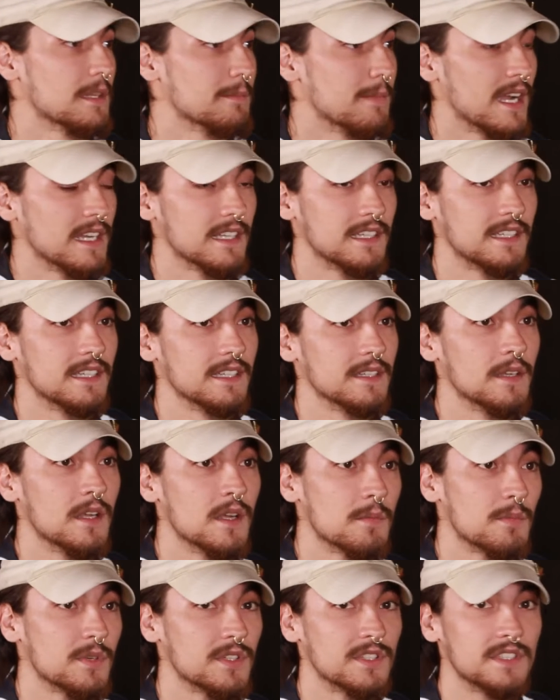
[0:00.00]
Anybody can
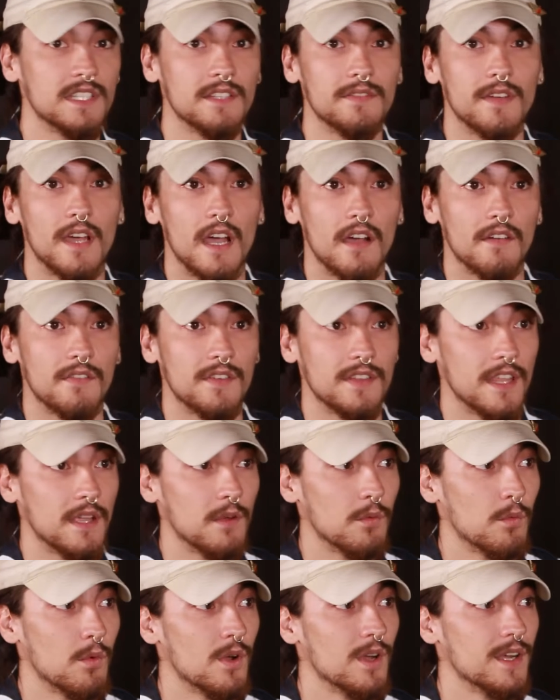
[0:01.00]
perceive it however
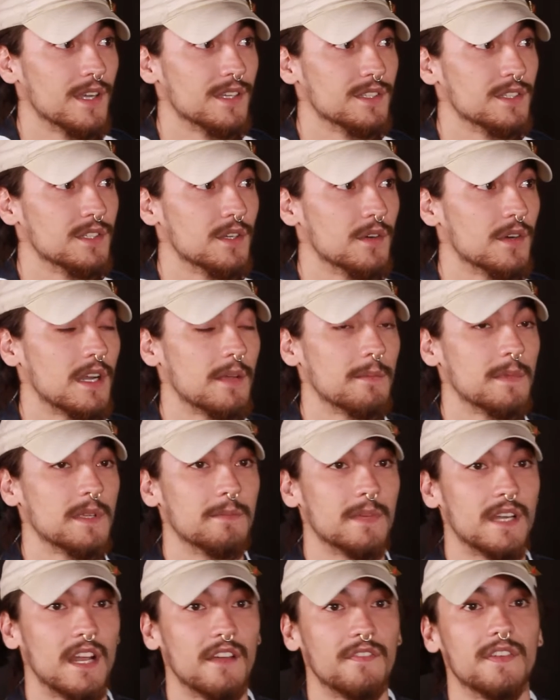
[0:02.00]
they want, you know what I
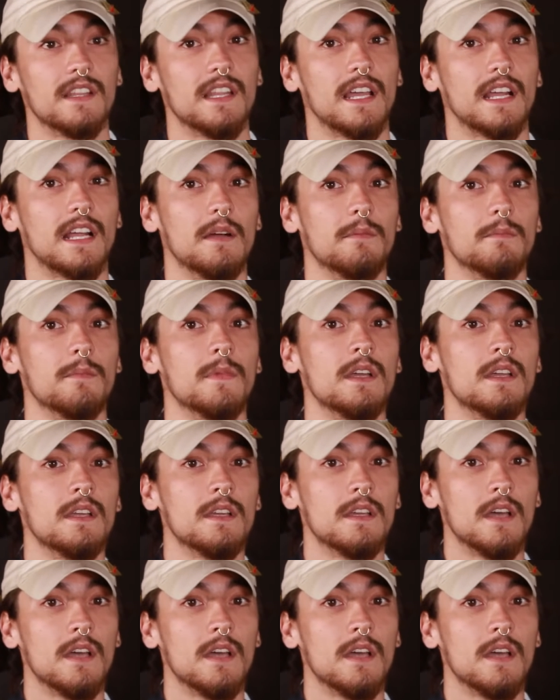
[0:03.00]
mean? But I feel like I'm